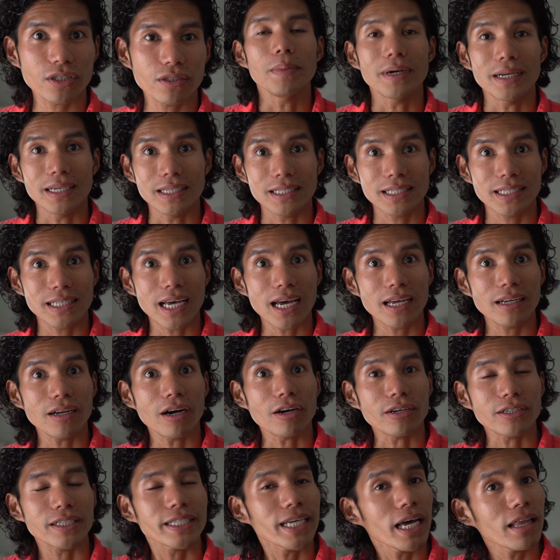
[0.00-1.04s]
but instead
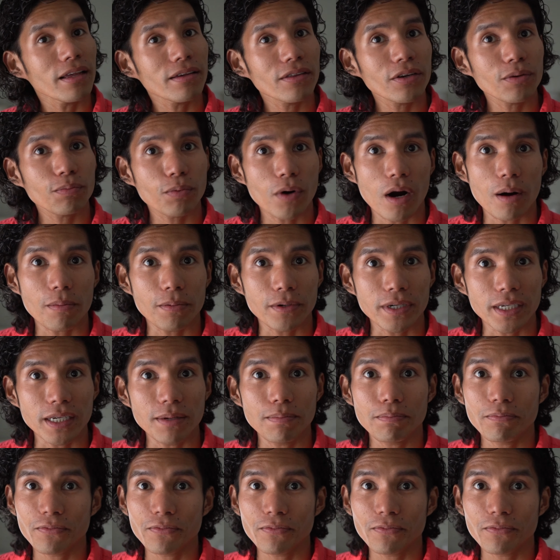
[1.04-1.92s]
are selling their property